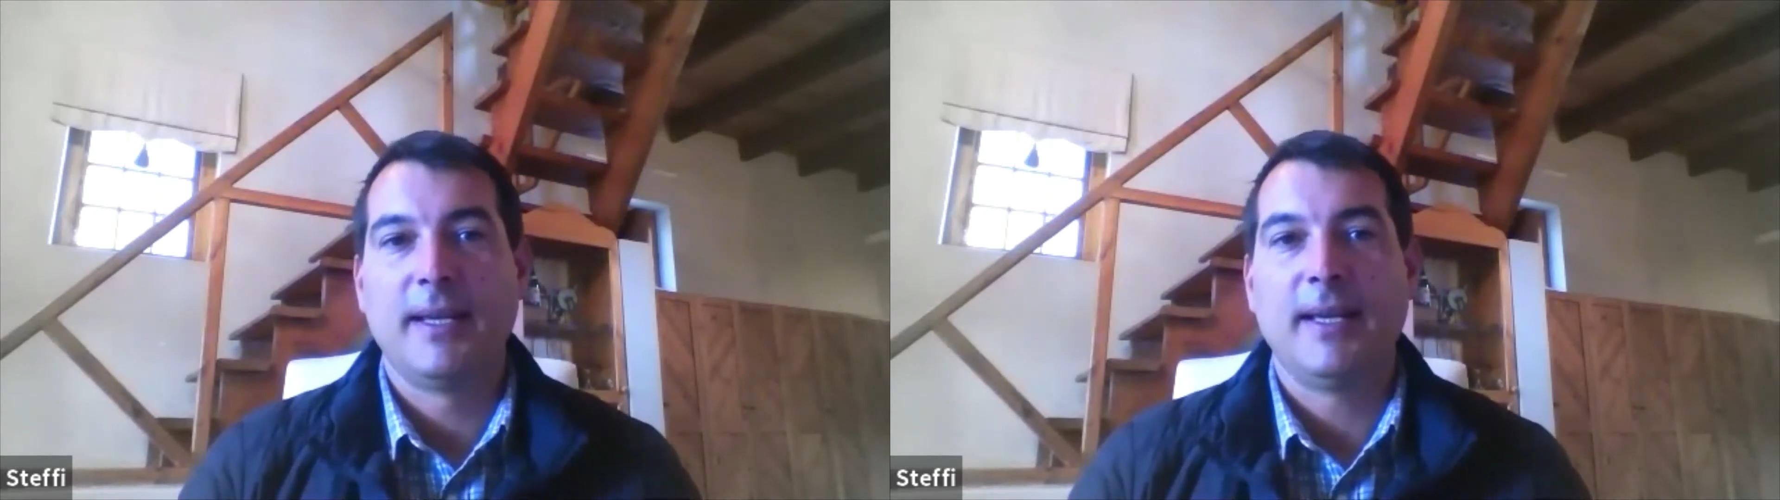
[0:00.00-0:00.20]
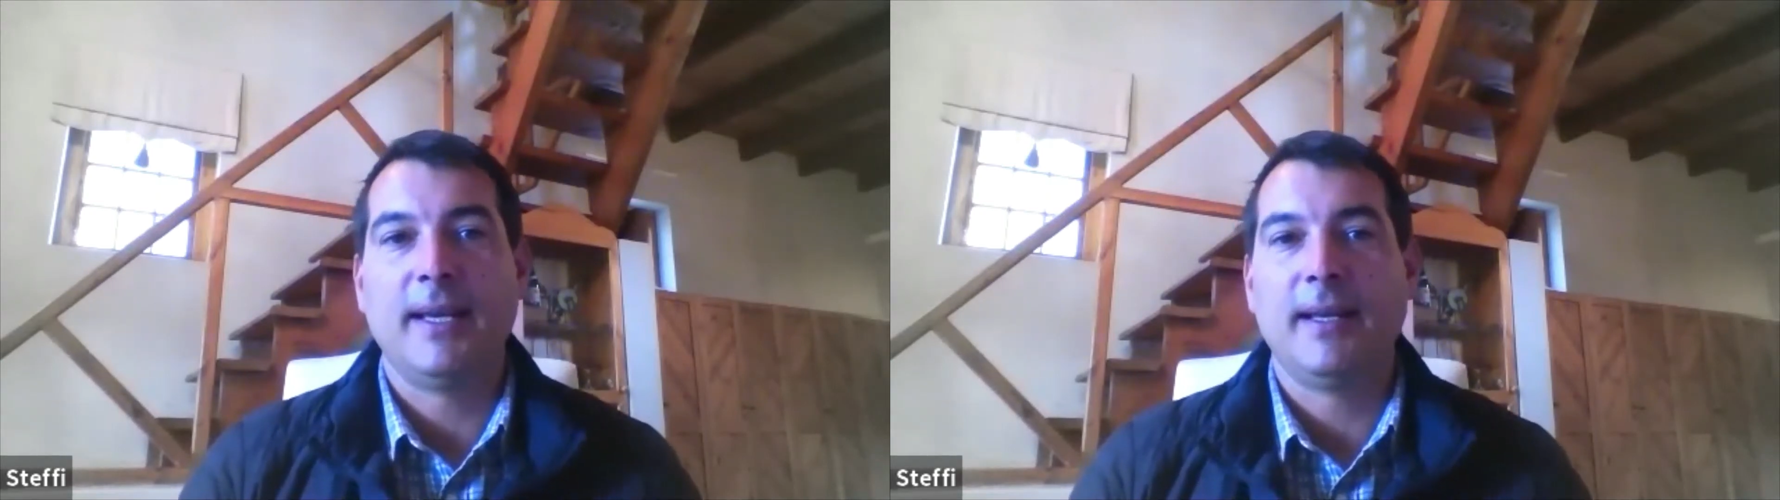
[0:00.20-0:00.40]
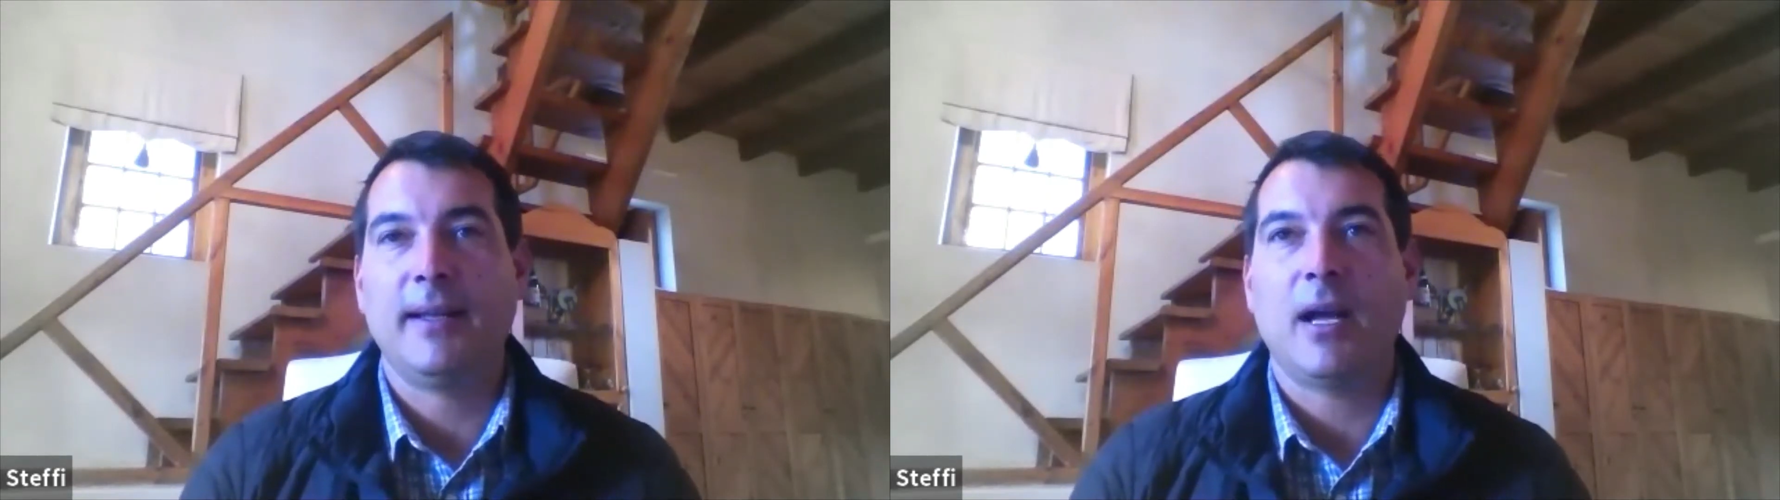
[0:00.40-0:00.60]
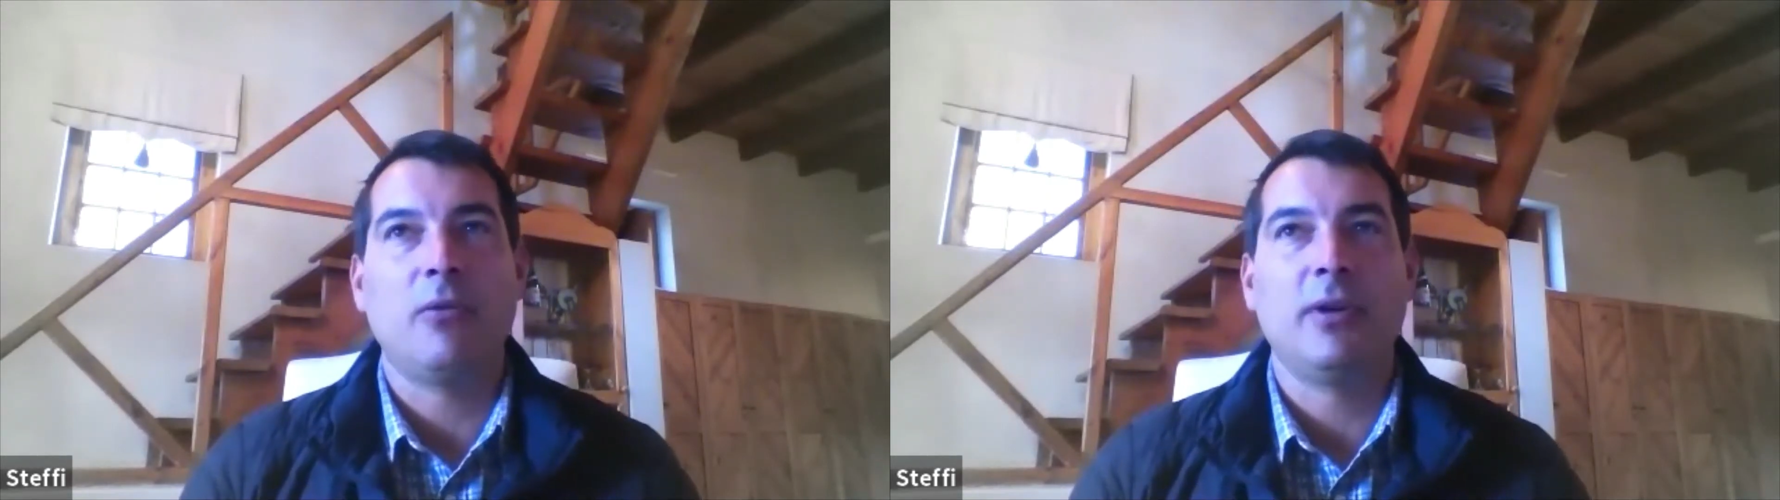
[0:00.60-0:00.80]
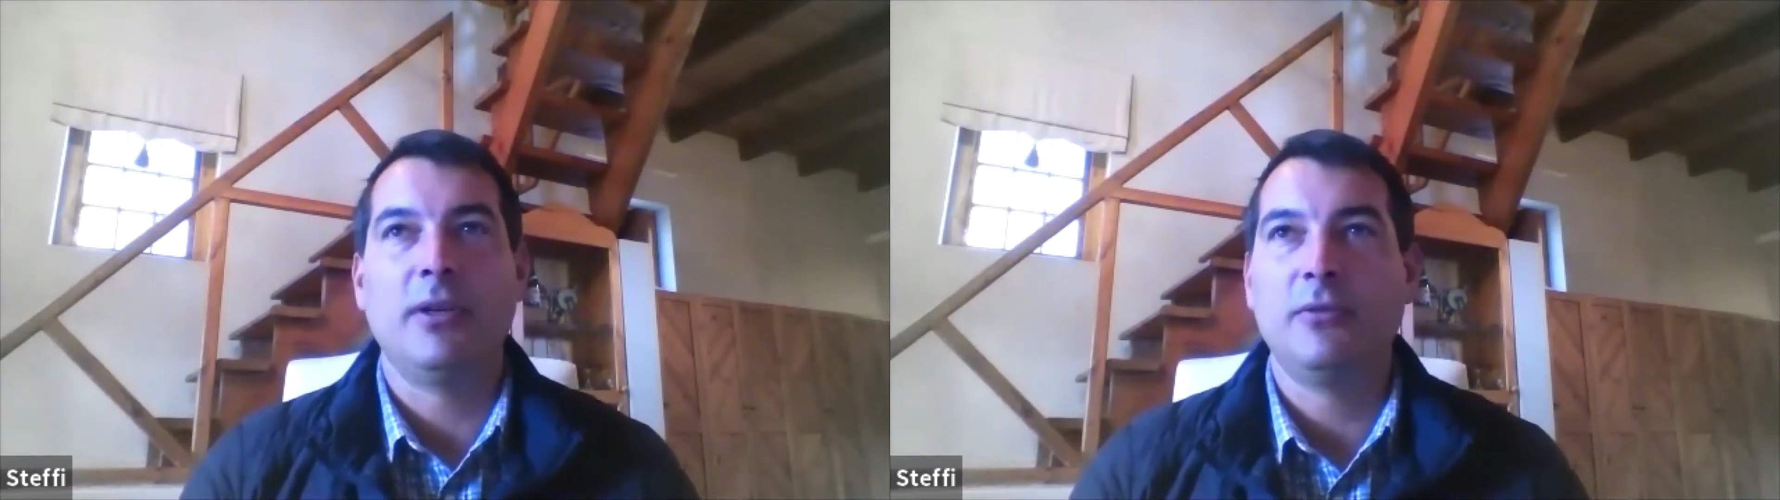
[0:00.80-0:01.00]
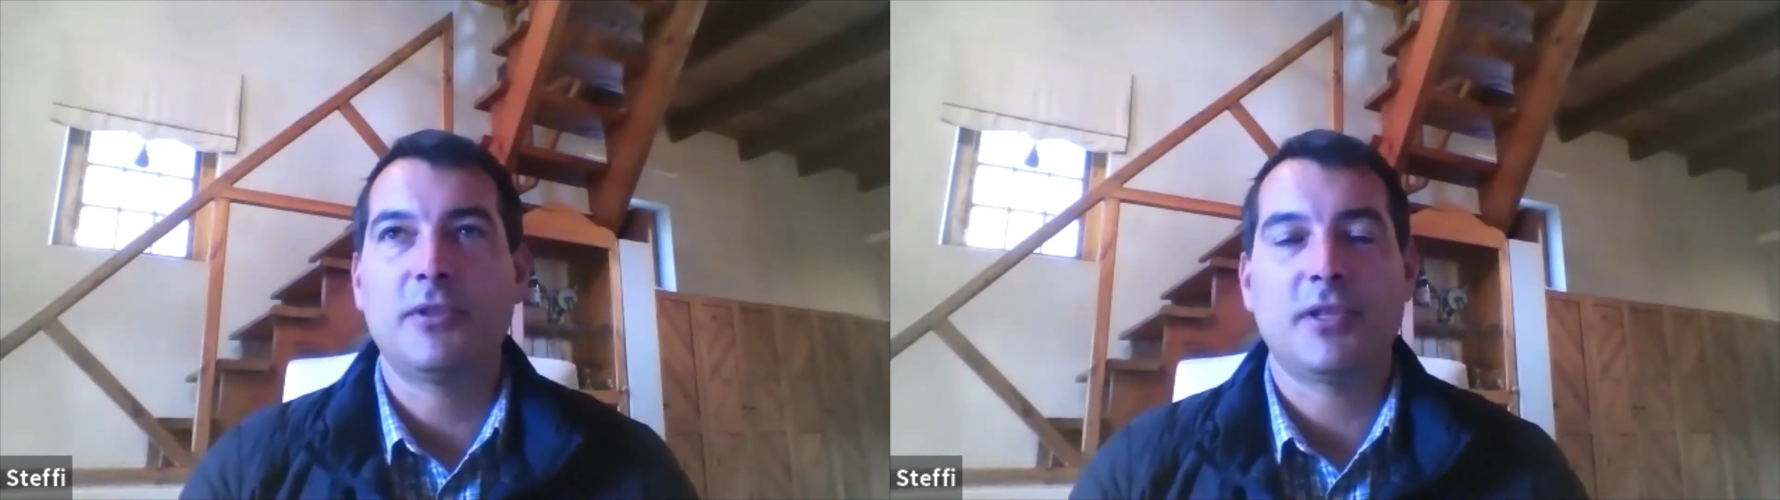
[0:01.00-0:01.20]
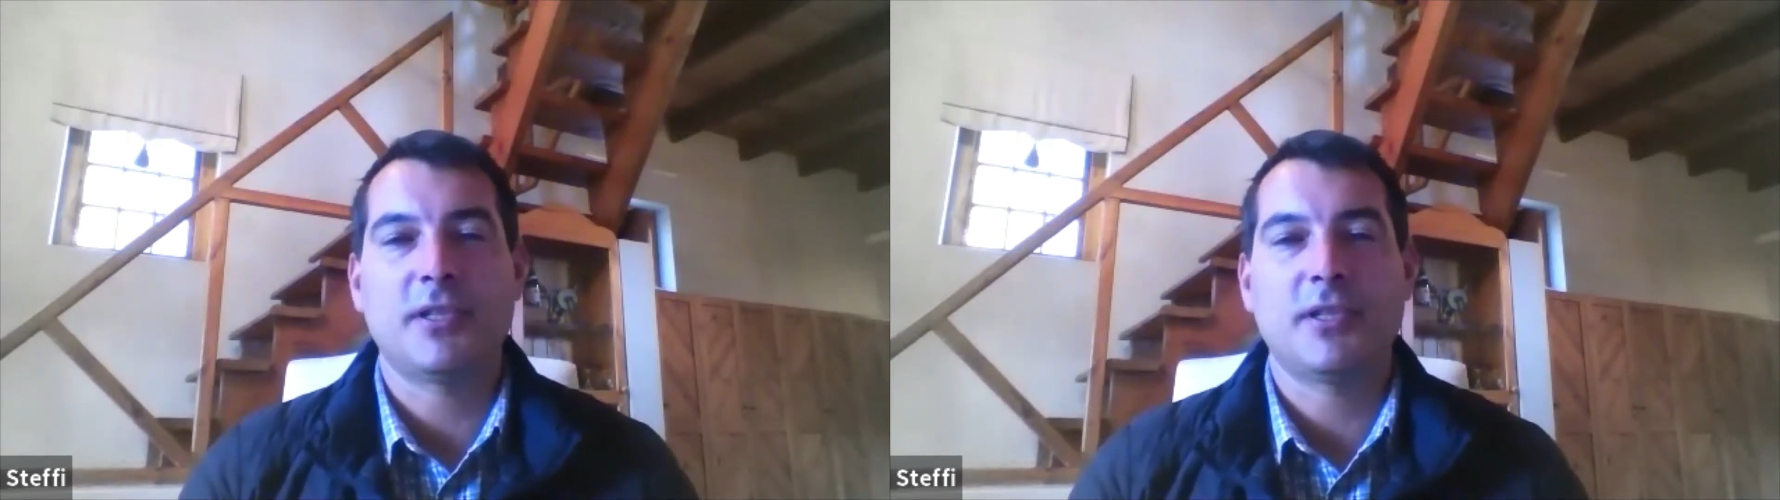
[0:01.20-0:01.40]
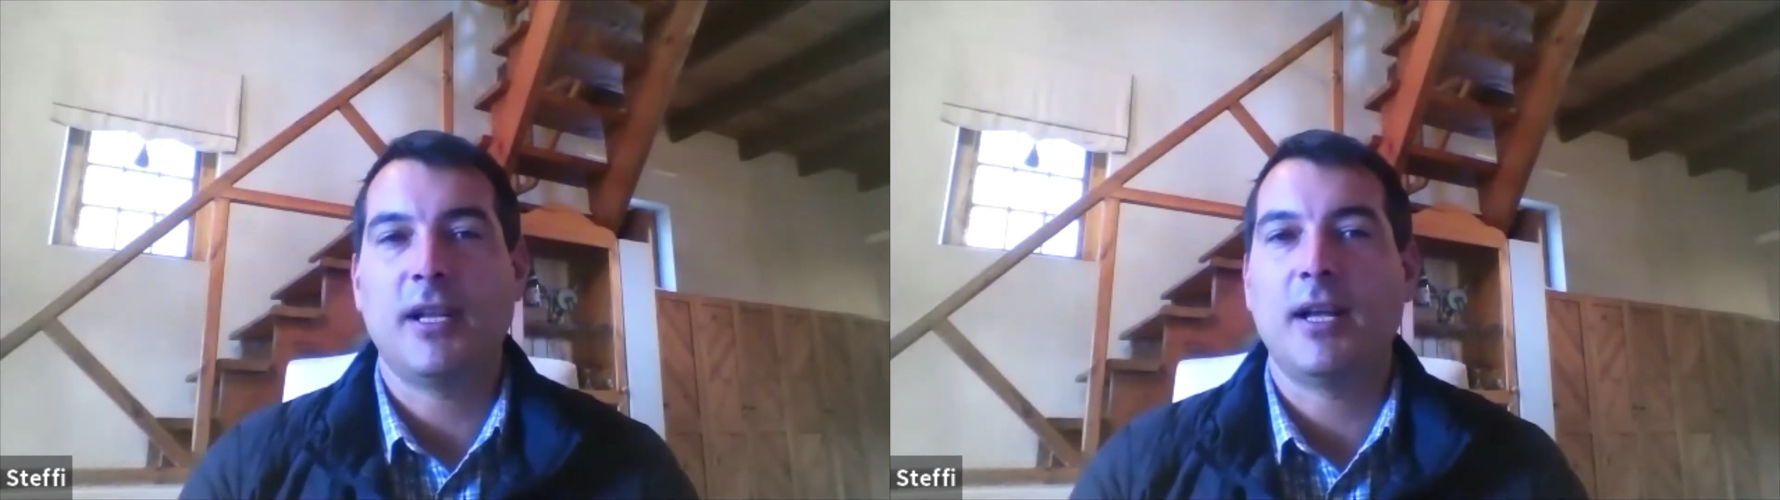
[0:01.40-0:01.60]
And our yields are
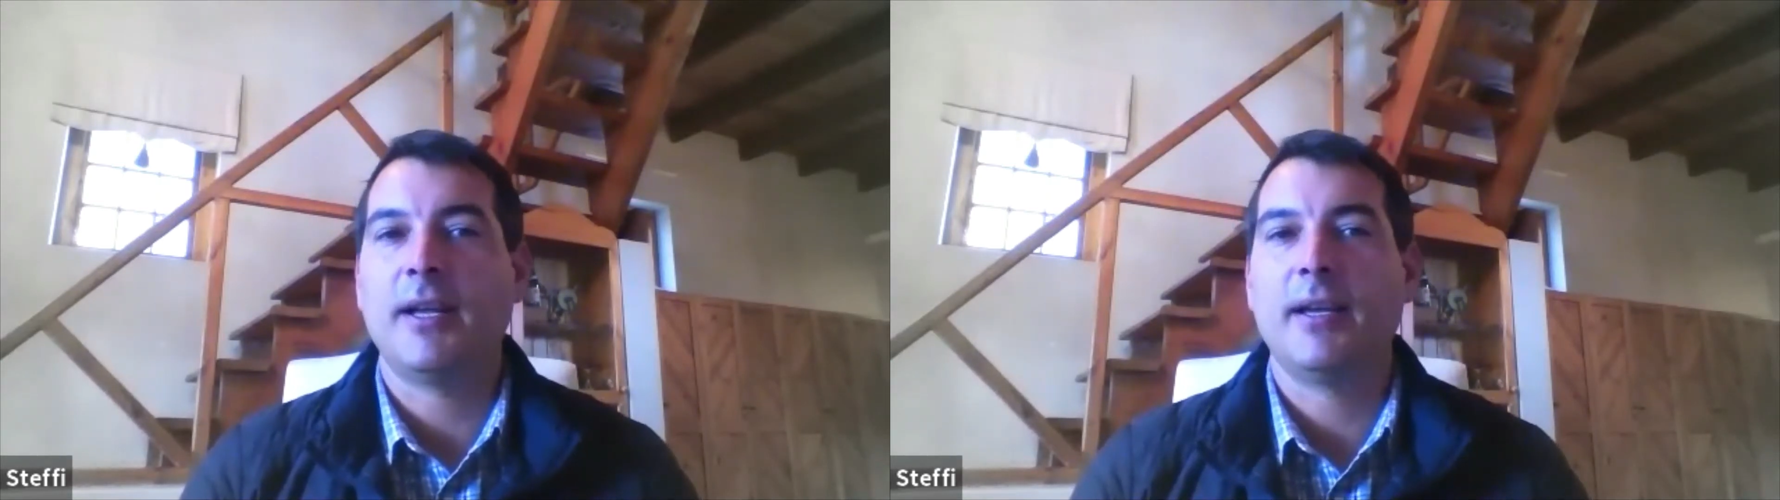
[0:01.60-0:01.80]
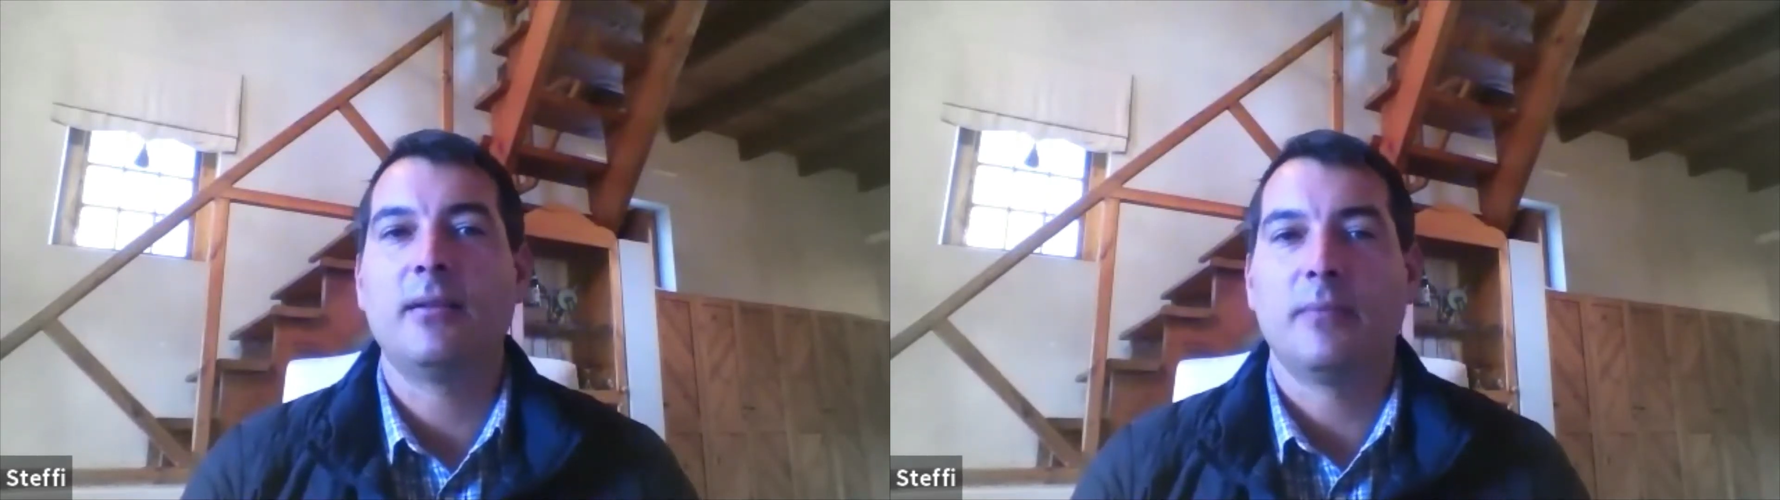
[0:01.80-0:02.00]
still high